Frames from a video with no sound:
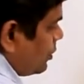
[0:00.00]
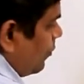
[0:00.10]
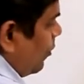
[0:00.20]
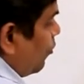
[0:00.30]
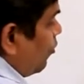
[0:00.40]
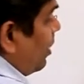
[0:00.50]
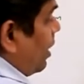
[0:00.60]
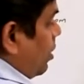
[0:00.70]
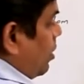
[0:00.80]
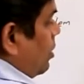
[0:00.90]
is we have to
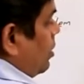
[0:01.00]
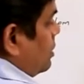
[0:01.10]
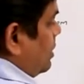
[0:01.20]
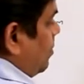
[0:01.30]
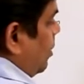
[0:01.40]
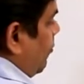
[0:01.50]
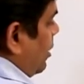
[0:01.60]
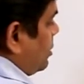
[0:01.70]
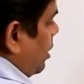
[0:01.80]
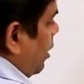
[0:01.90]
make
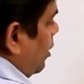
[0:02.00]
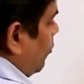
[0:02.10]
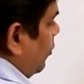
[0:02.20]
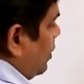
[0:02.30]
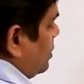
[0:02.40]
simplify circuit of